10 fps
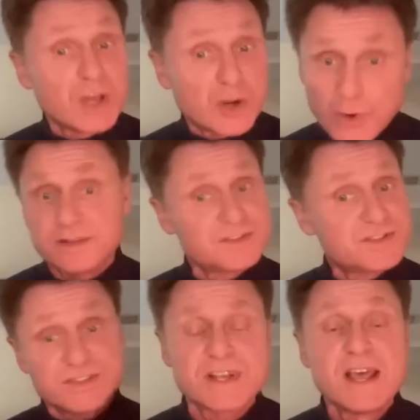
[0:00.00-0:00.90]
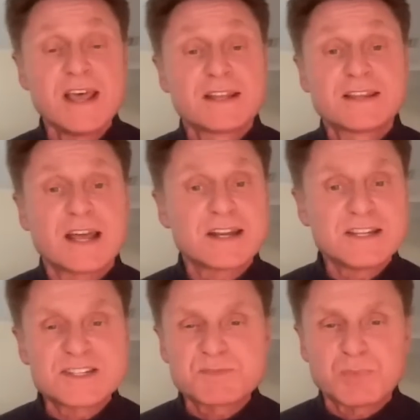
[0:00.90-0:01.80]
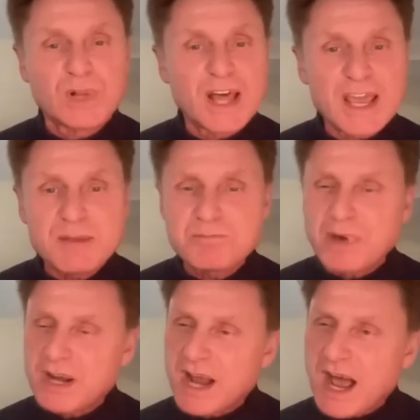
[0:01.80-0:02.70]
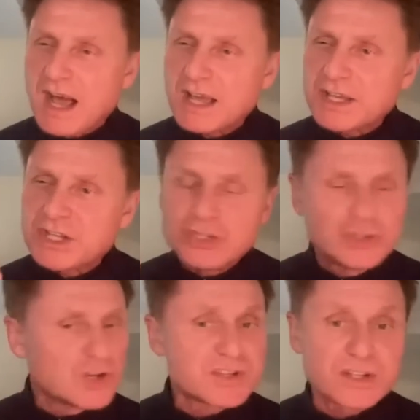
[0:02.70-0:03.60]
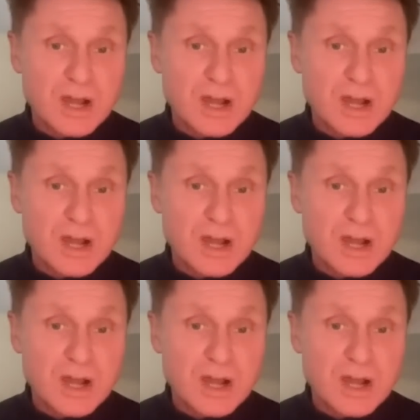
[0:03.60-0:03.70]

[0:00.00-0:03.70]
He's going to be a great player. There's some very good games that he's played,